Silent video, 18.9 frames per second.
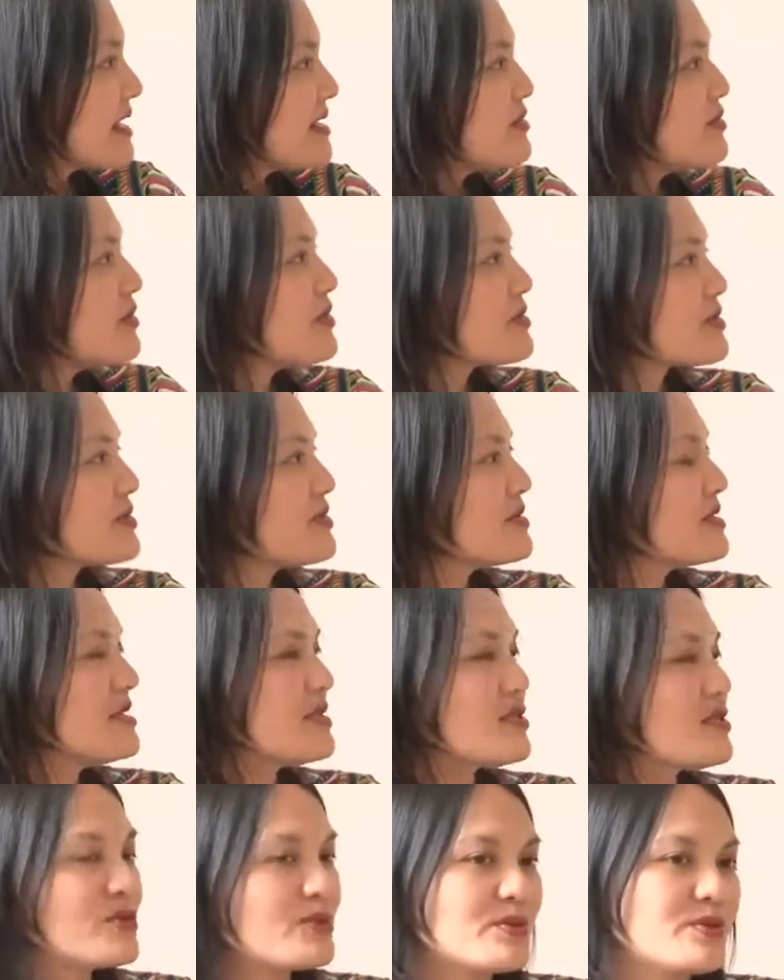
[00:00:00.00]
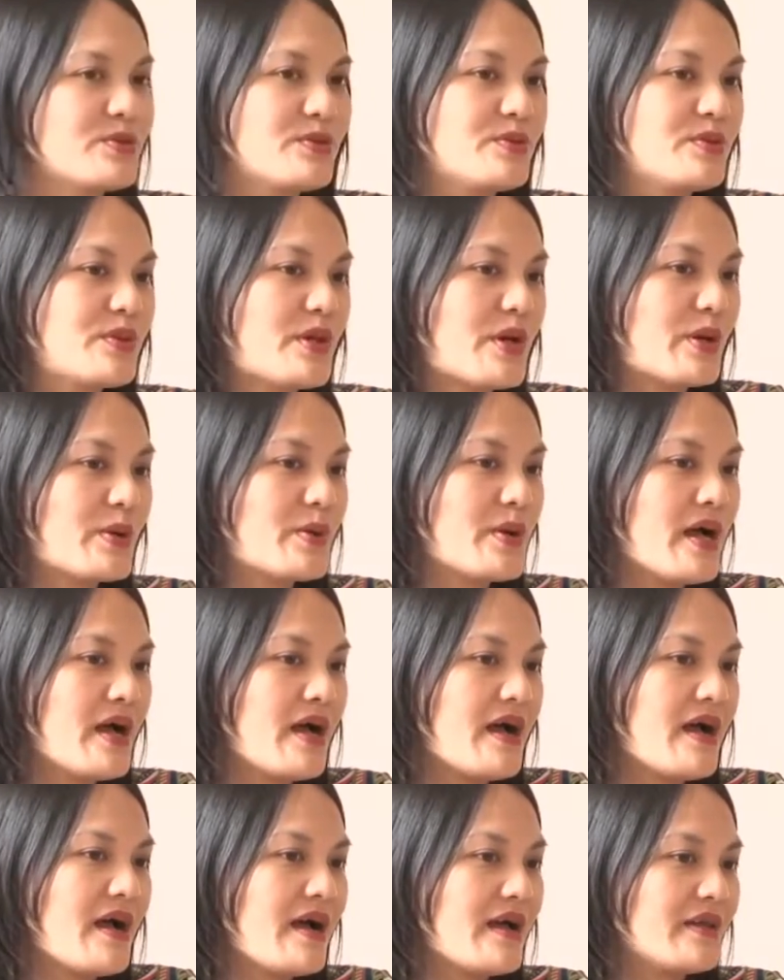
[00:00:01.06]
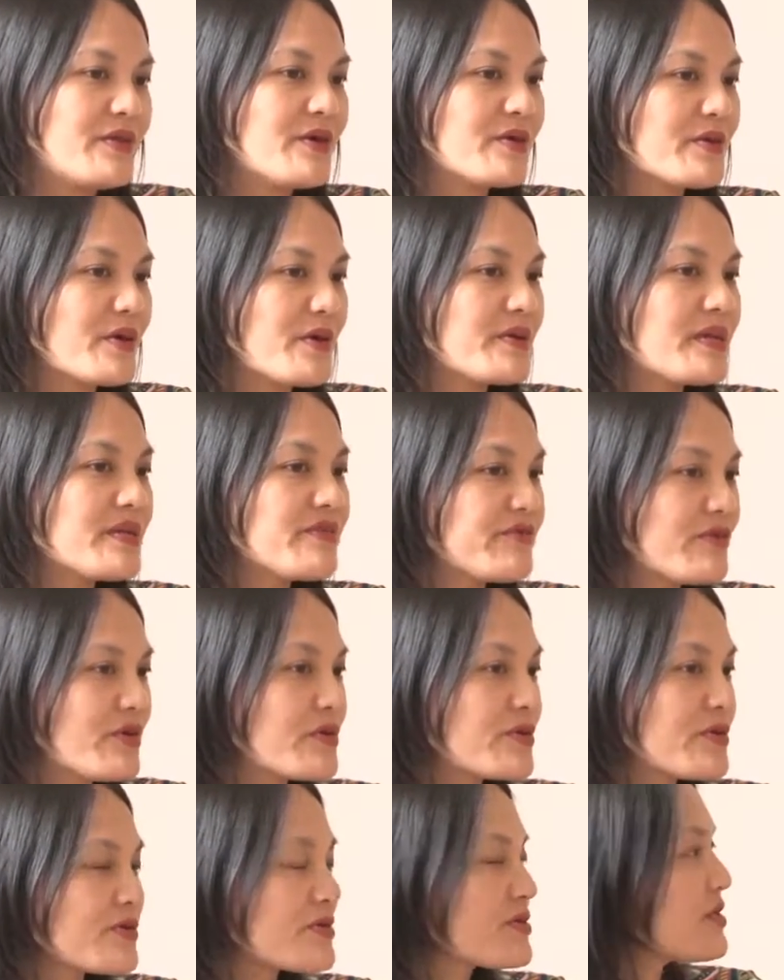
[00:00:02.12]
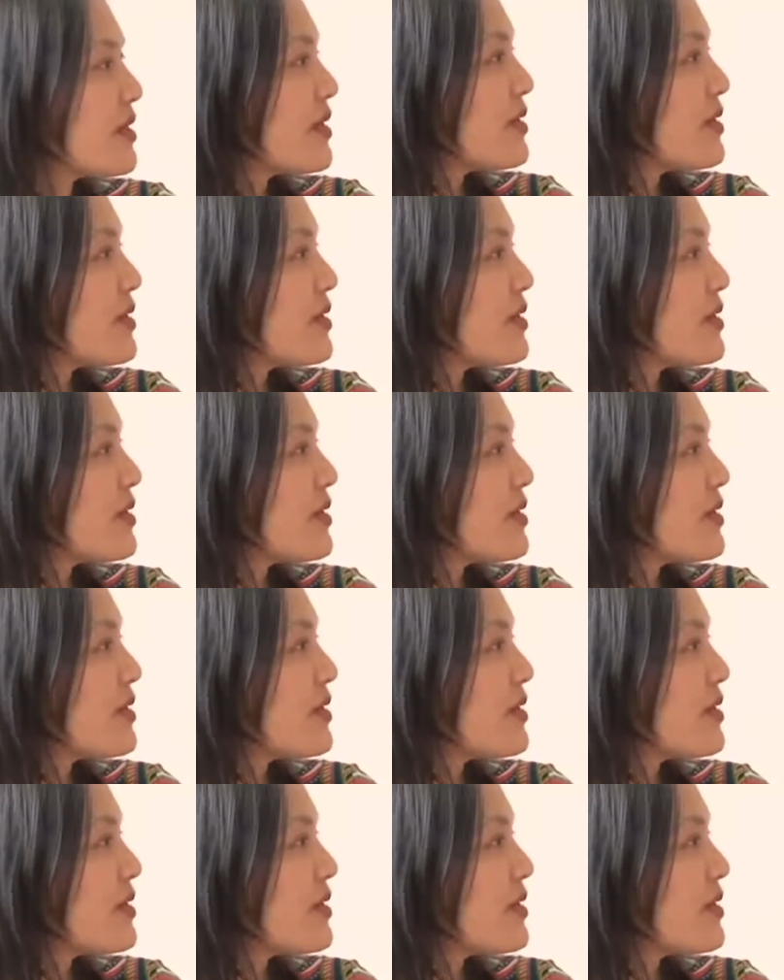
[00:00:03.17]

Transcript: and you also need to not only focus